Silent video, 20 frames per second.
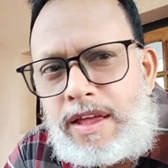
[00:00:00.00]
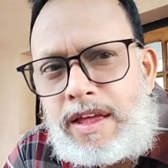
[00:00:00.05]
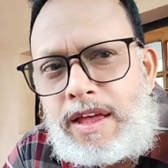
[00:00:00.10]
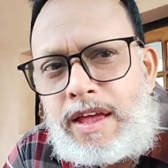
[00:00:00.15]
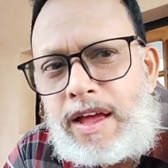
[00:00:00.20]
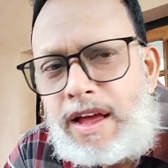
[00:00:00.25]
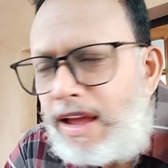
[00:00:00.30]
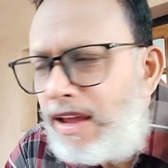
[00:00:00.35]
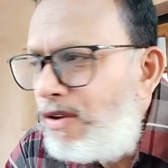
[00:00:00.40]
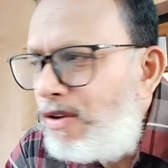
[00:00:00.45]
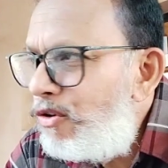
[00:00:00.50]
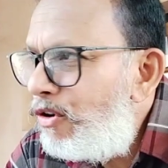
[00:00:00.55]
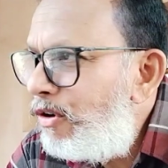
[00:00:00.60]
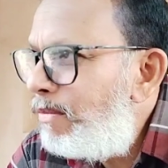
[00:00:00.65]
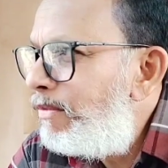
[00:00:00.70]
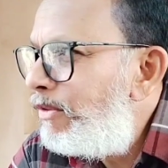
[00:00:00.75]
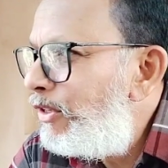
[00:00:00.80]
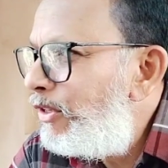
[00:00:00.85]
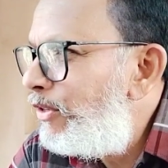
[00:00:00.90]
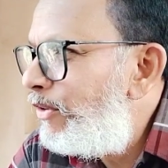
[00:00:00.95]
I hope
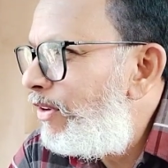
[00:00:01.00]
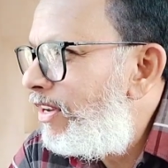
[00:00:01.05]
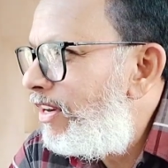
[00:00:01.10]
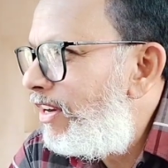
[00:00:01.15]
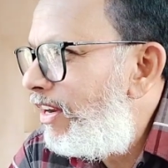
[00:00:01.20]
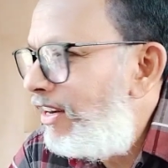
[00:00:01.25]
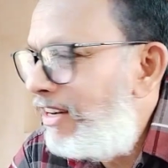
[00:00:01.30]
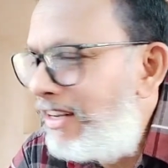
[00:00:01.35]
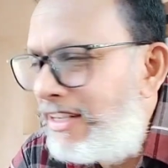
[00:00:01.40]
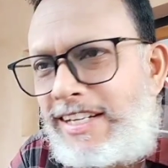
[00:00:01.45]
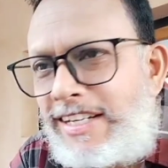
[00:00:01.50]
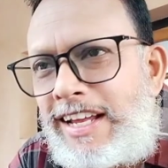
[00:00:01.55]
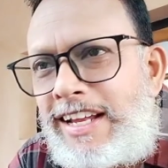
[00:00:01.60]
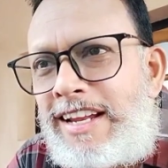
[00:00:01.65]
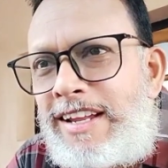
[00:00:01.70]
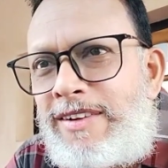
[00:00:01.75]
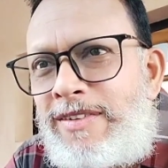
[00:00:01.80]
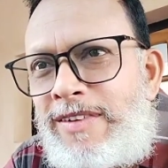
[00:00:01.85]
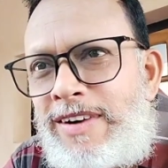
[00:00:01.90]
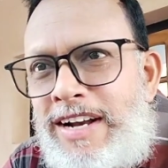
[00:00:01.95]
you are
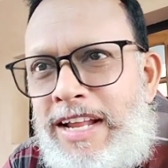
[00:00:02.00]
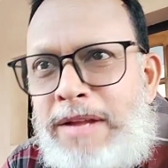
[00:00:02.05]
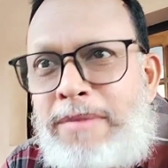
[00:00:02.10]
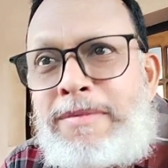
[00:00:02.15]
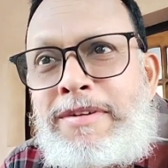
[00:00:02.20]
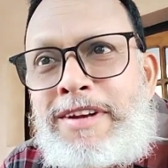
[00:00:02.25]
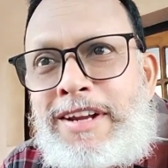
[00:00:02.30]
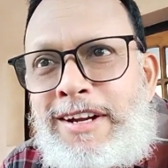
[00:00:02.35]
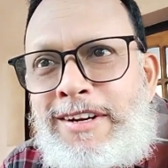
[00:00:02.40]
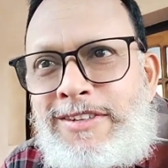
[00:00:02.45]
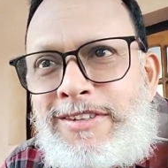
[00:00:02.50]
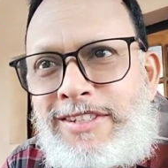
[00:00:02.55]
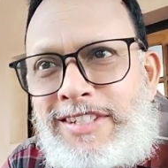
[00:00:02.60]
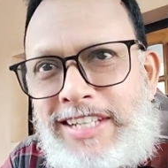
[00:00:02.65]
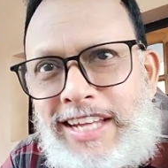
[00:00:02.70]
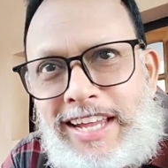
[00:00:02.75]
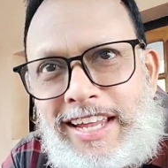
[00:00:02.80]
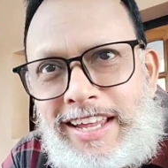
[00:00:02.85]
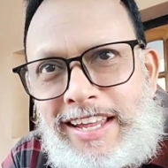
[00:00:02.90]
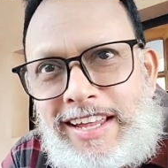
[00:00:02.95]
understanding what I am trying to say.